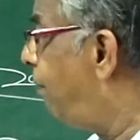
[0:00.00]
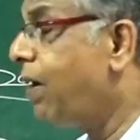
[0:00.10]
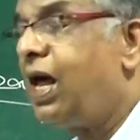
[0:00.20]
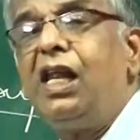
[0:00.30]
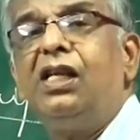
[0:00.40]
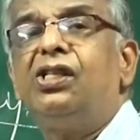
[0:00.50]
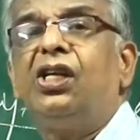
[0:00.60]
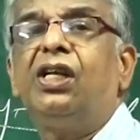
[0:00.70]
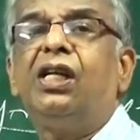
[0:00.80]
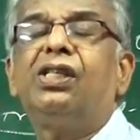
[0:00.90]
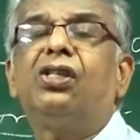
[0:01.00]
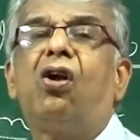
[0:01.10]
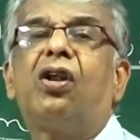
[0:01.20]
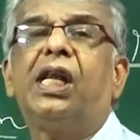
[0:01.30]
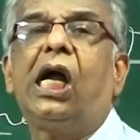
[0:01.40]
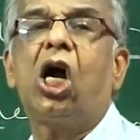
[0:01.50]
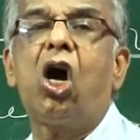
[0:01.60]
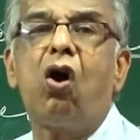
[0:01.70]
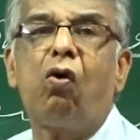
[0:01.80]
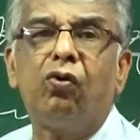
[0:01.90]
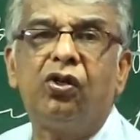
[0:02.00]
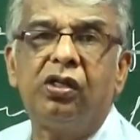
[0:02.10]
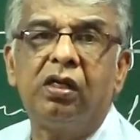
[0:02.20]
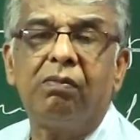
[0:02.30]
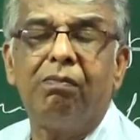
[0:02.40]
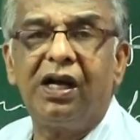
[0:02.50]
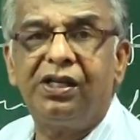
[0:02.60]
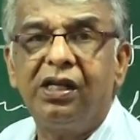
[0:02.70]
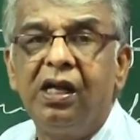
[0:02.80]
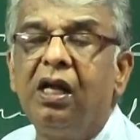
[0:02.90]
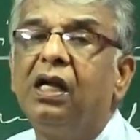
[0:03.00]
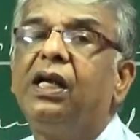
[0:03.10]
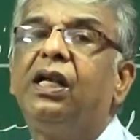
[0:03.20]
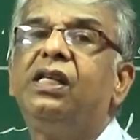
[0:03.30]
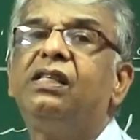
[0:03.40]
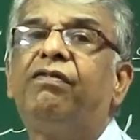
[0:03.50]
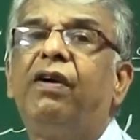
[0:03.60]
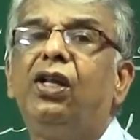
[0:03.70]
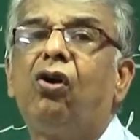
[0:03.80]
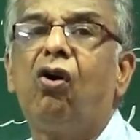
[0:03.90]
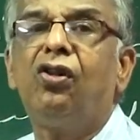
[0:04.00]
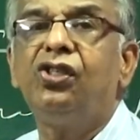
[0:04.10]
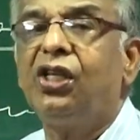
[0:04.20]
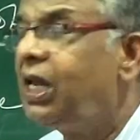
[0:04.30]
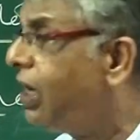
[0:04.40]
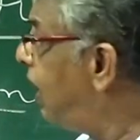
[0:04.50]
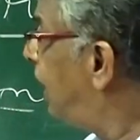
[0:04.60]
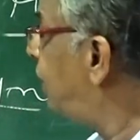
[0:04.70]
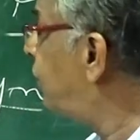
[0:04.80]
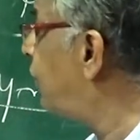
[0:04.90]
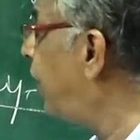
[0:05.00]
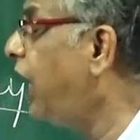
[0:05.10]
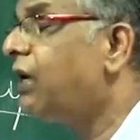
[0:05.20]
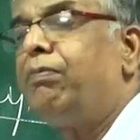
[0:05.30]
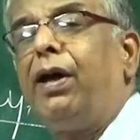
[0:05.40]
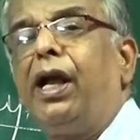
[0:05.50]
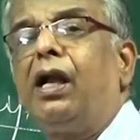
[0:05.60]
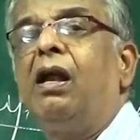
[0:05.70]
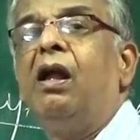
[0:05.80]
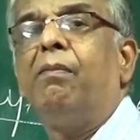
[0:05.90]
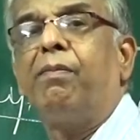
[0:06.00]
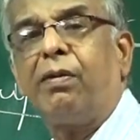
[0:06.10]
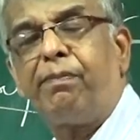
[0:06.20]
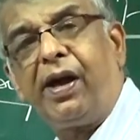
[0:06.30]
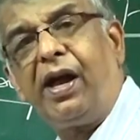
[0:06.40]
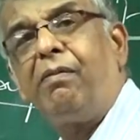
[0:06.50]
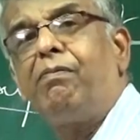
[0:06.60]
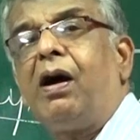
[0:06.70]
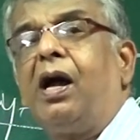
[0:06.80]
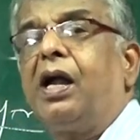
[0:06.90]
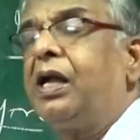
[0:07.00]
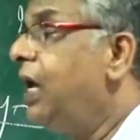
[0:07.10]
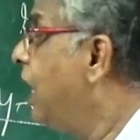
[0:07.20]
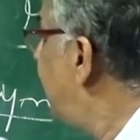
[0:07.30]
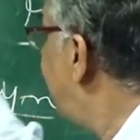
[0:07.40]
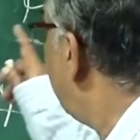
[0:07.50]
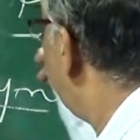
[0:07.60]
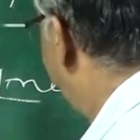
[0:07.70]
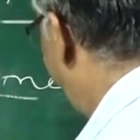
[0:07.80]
balance sheet is not an account, but it is a financial statement prepared by the